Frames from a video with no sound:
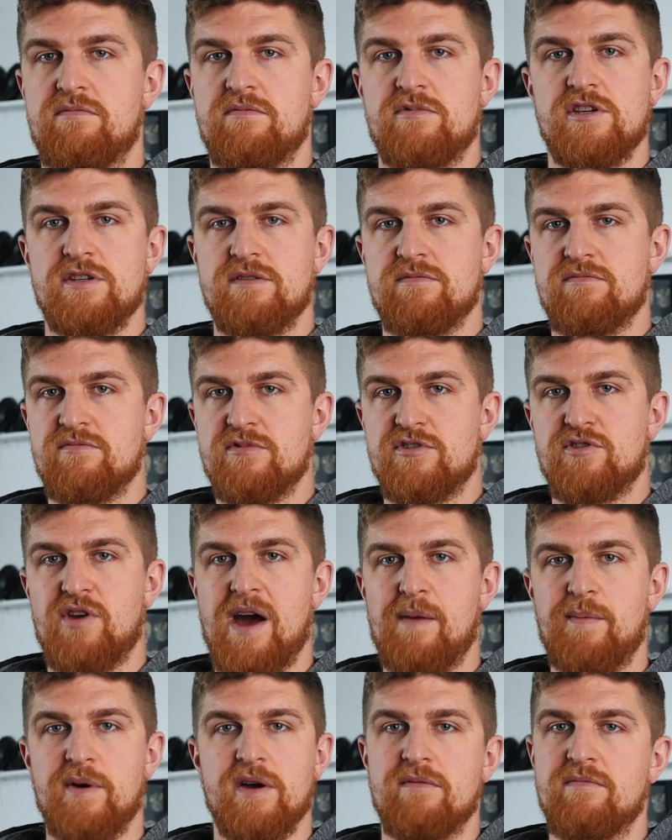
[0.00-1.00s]
just
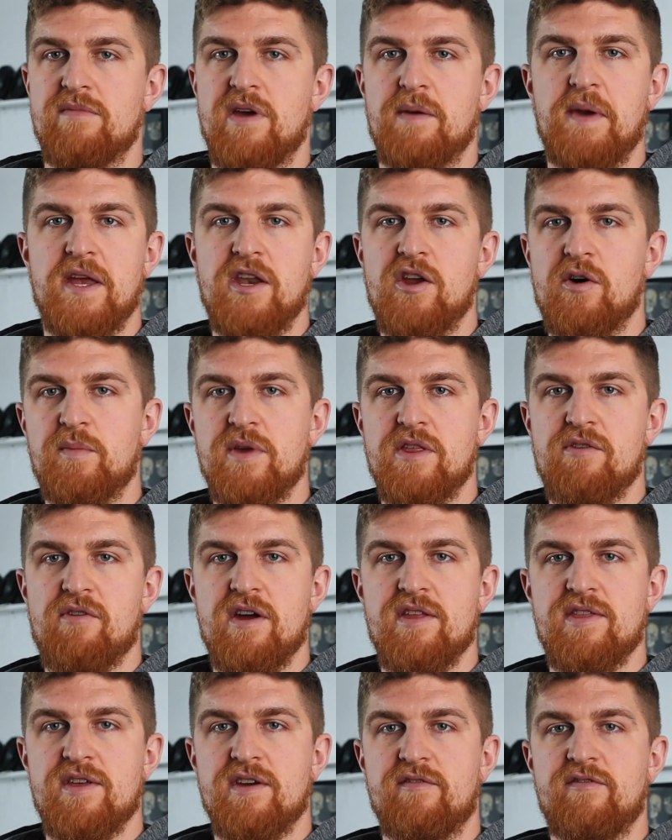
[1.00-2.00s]
scrap it. It may not be the
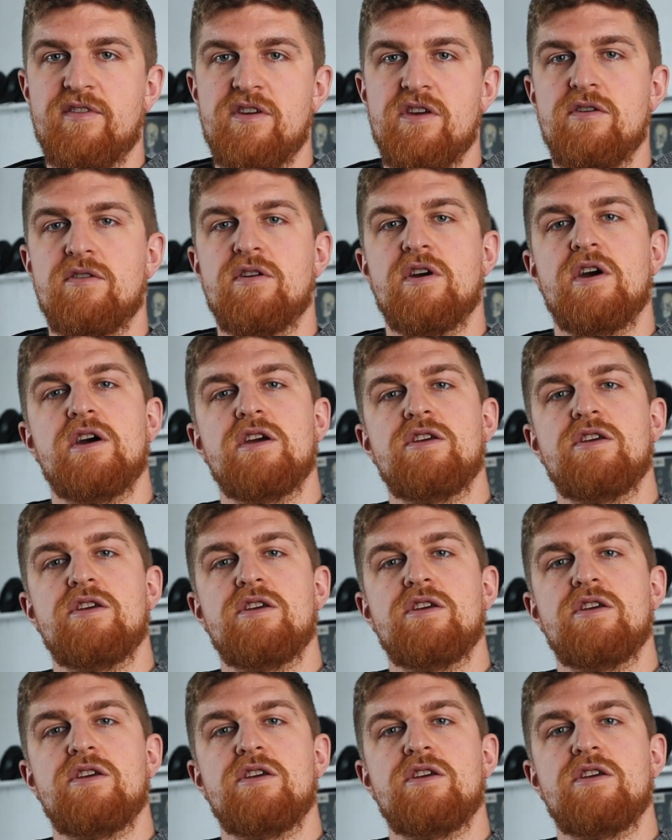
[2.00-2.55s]
right thing for you.